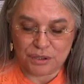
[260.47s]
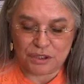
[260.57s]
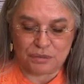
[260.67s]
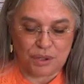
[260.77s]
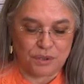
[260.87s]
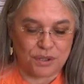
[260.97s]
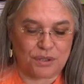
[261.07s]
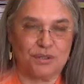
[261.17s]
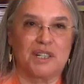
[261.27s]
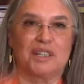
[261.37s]
to the roads
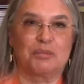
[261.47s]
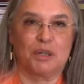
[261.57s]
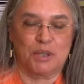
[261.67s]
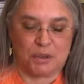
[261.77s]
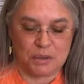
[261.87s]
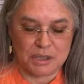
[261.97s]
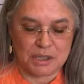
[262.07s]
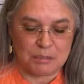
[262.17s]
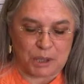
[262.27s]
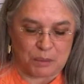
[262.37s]
crew at the Public Works
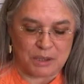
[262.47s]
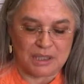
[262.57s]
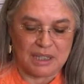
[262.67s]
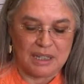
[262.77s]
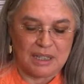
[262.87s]
Department,